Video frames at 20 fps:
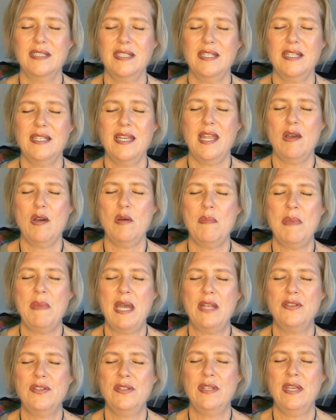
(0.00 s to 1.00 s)
Now
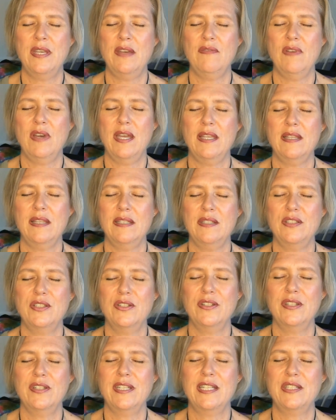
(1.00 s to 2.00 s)
imagine that violet
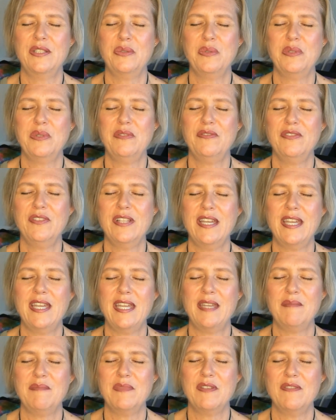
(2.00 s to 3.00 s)
turning into a
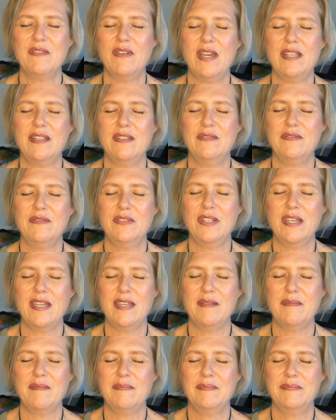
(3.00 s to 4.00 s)
flame, the violet flame.